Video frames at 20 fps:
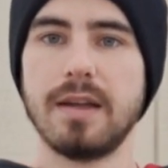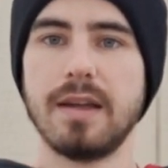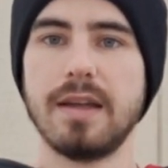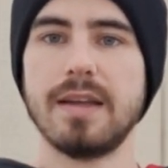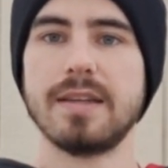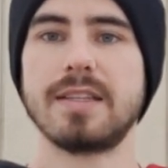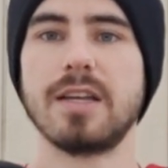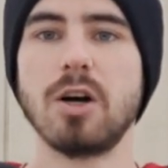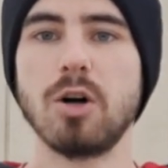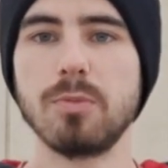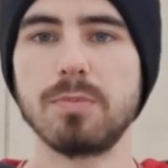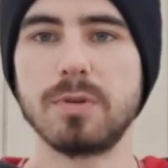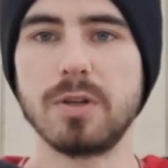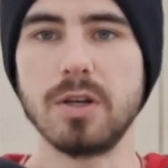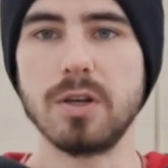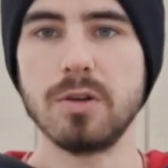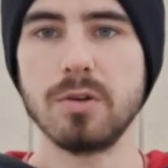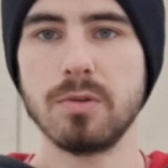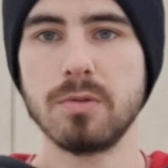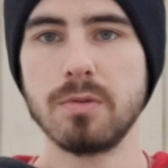has helped
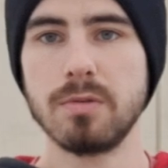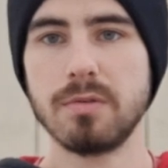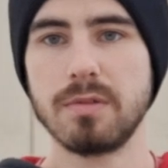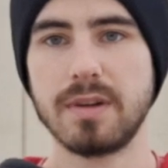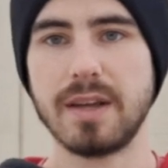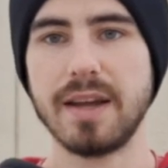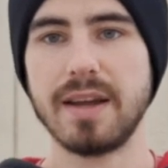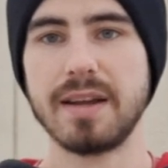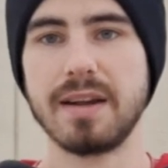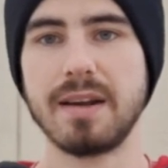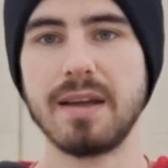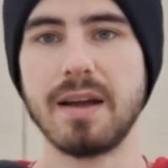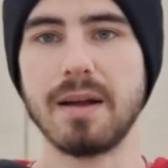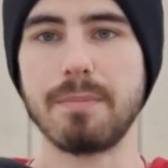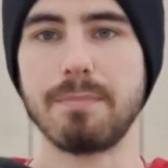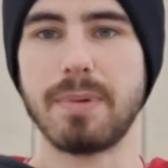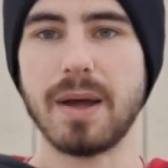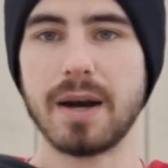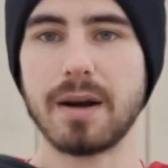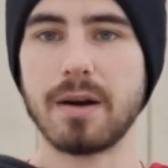you gain a
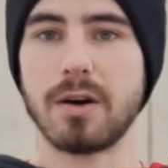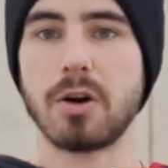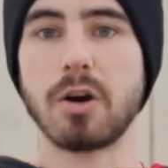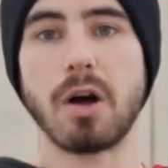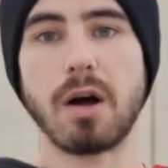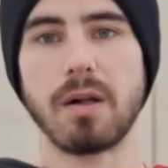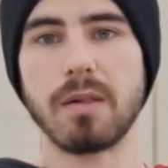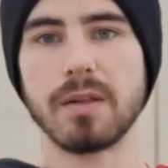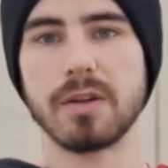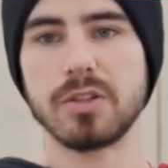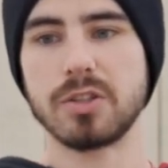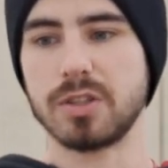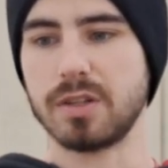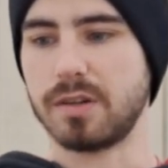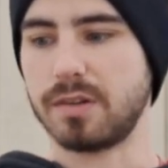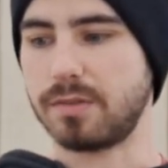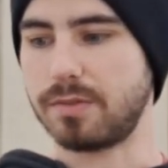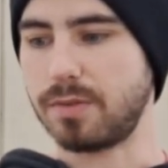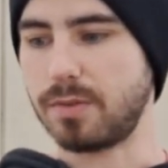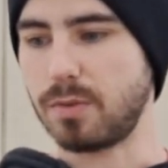better knowledge
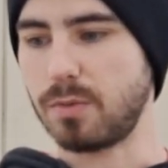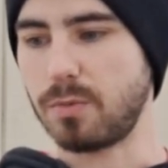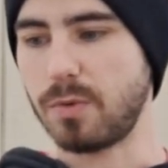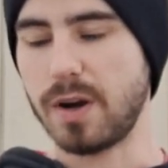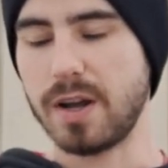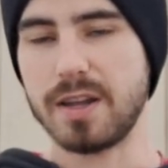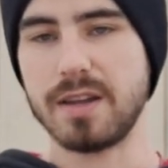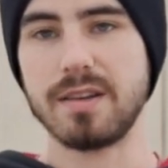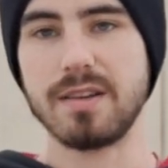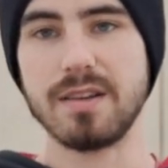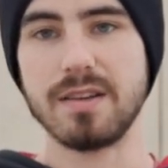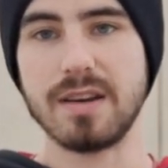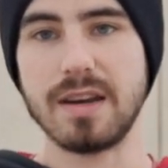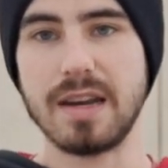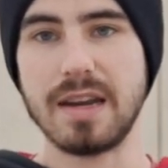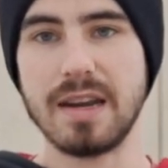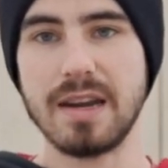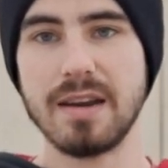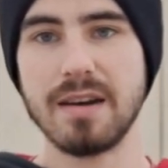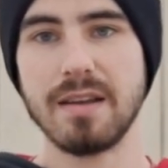of what you
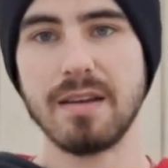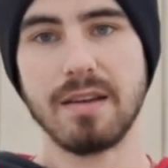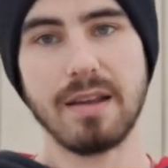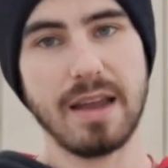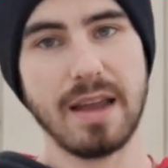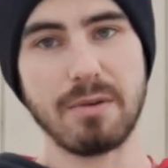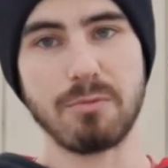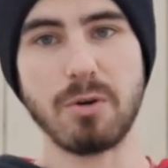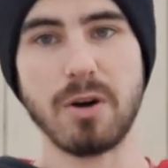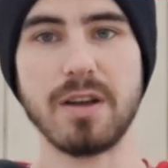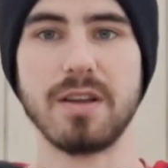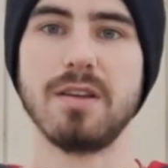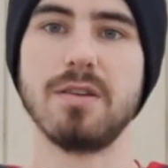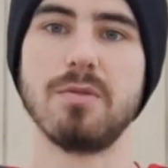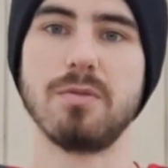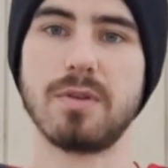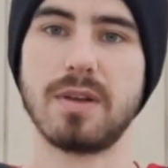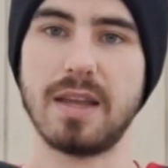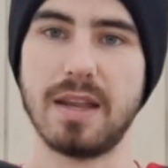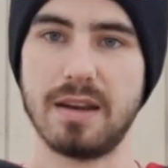need and what
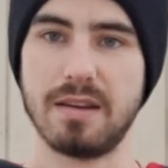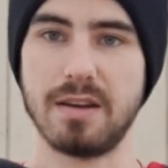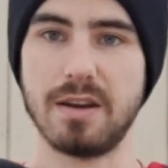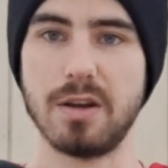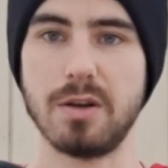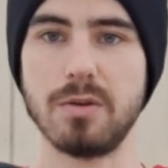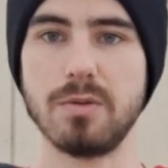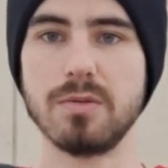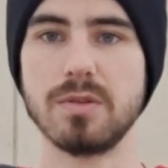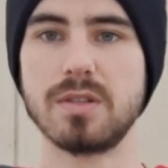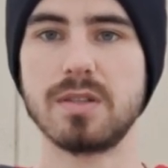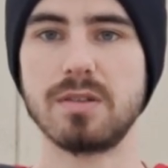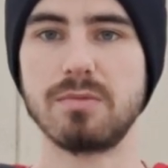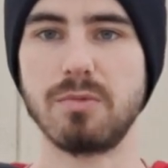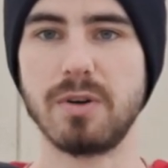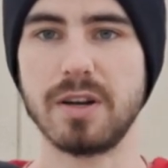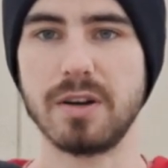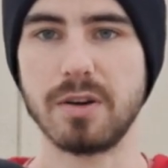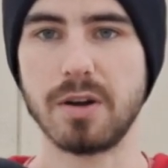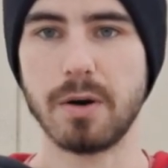you can use
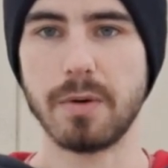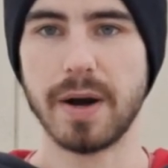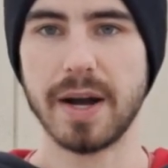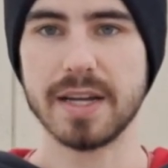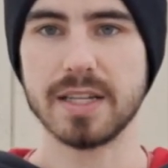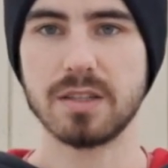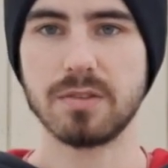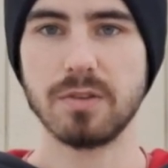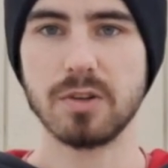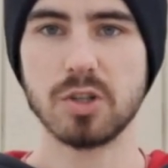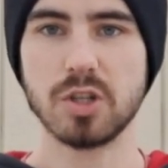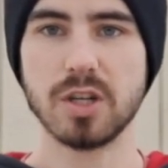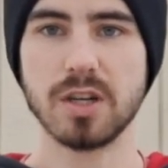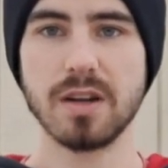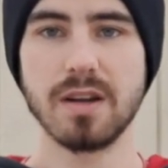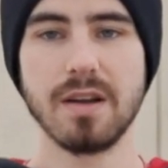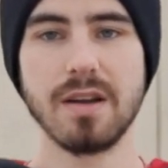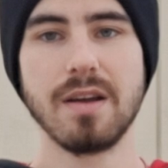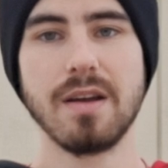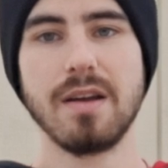when you go ice
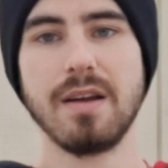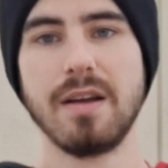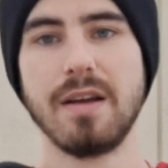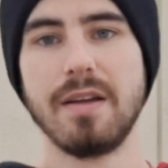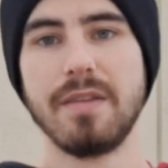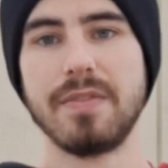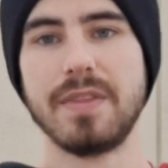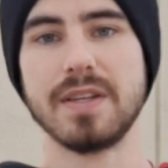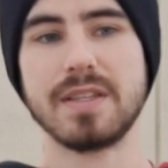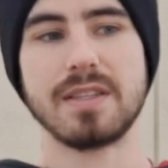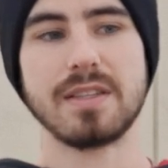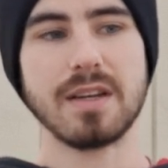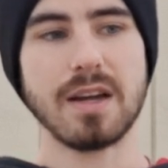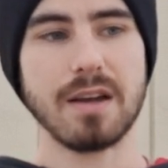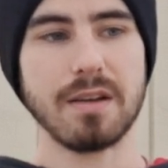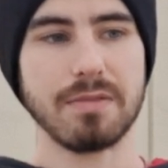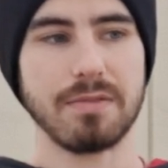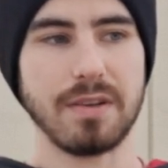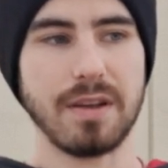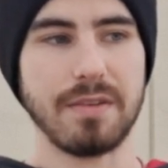fishing. This
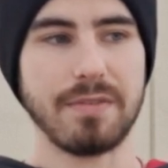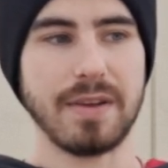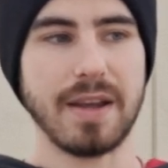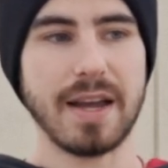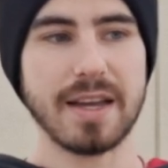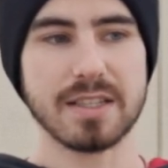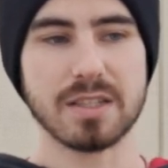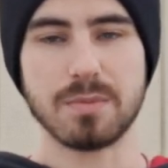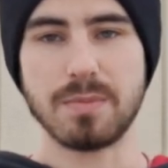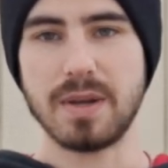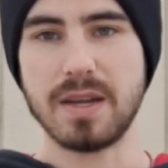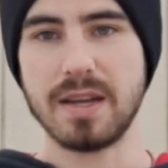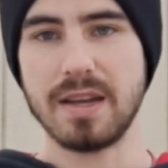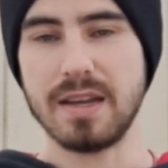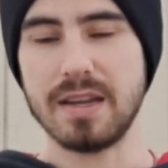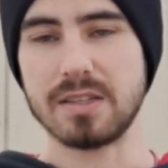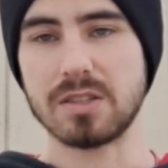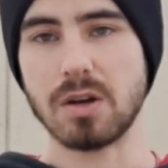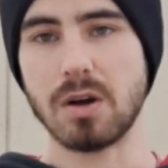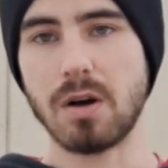stuff, if you ask
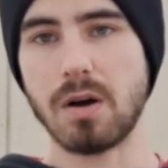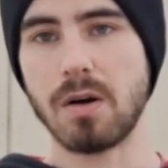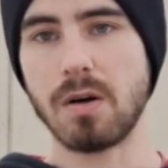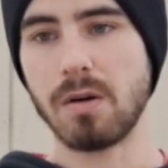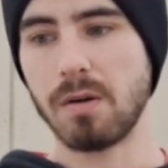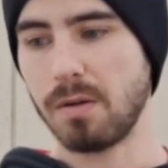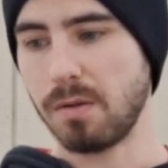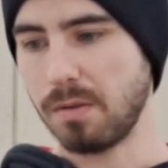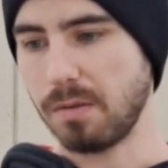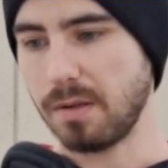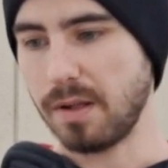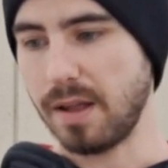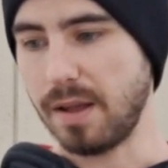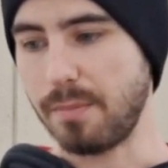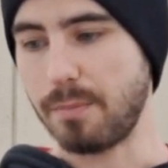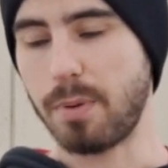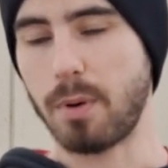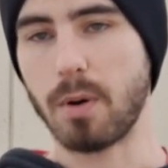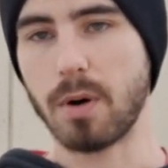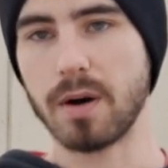me, is all
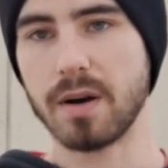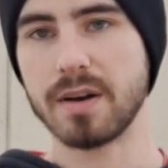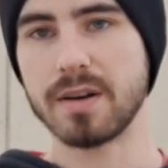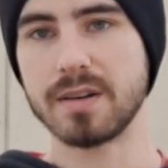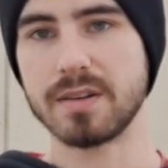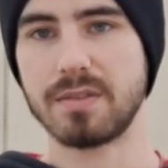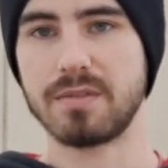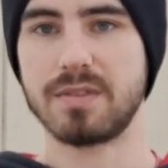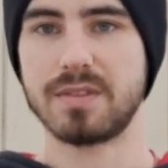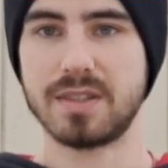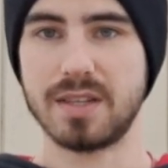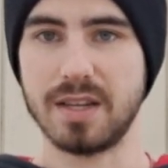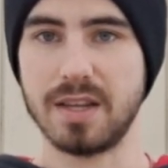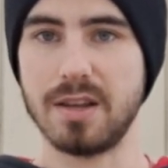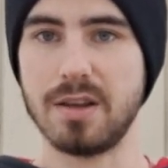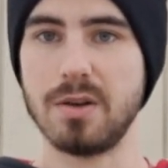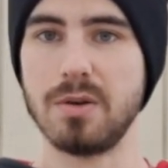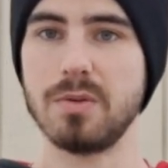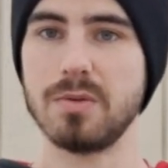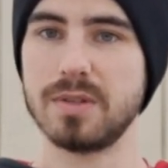important to
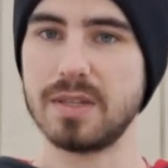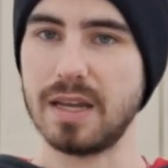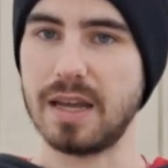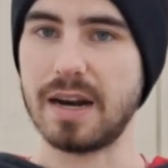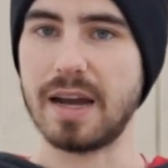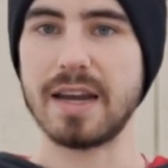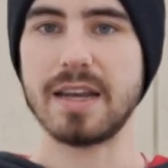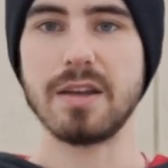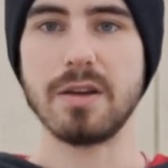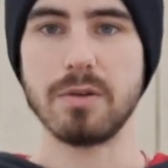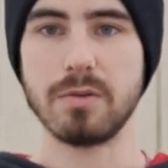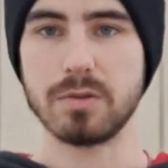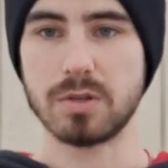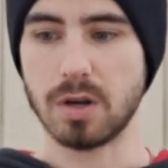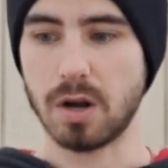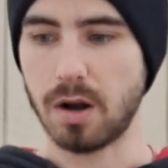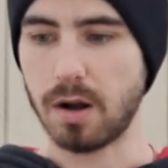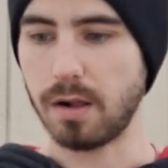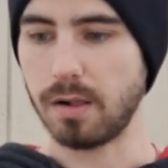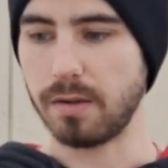use, and I use
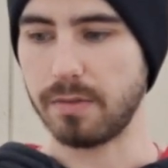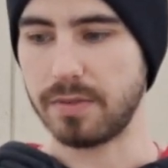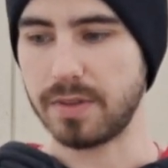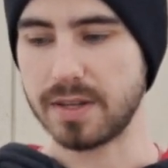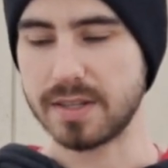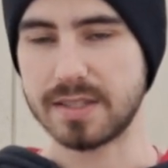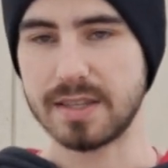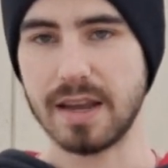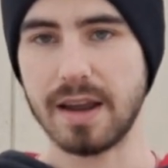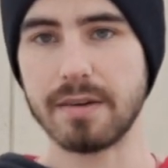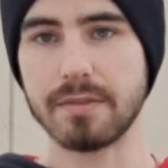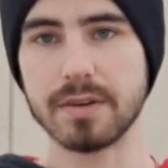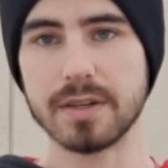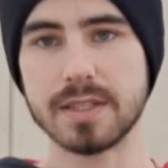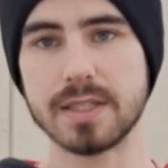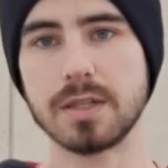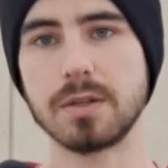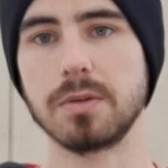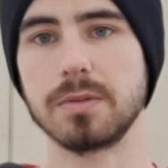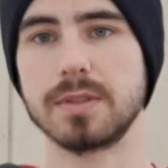all of this every
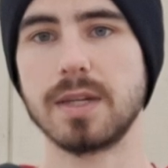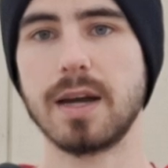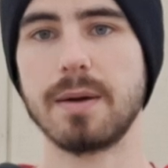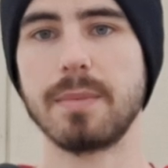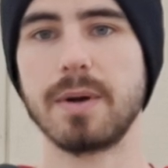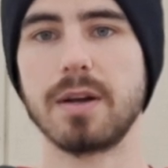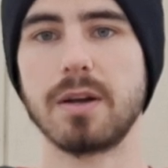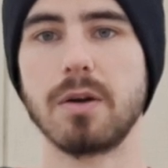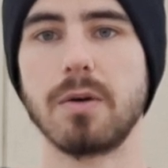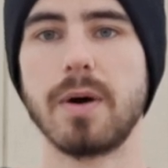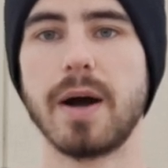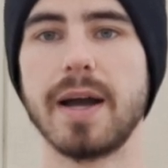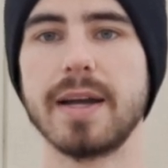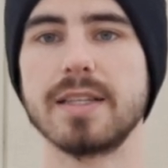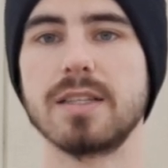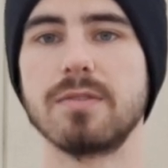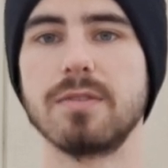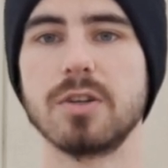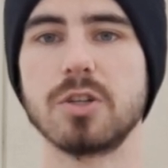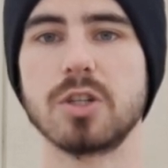single time I go
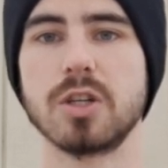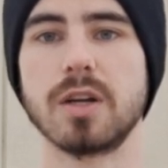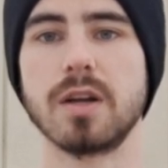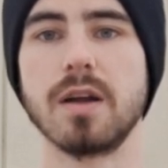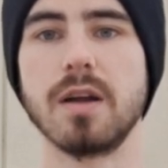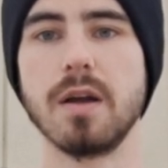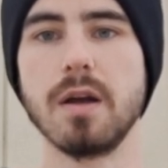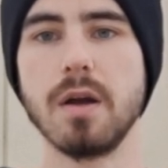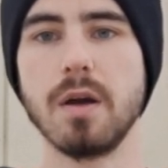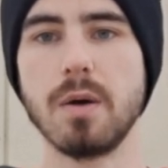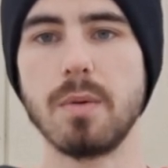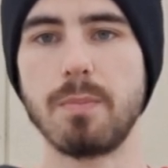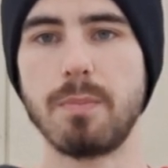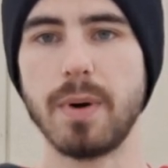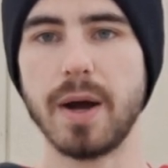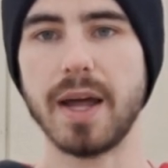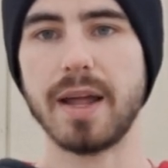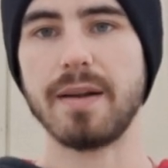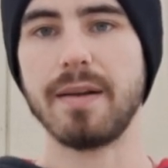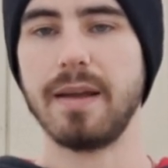ice fishing,
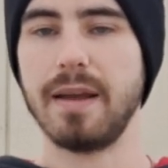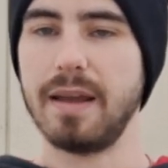but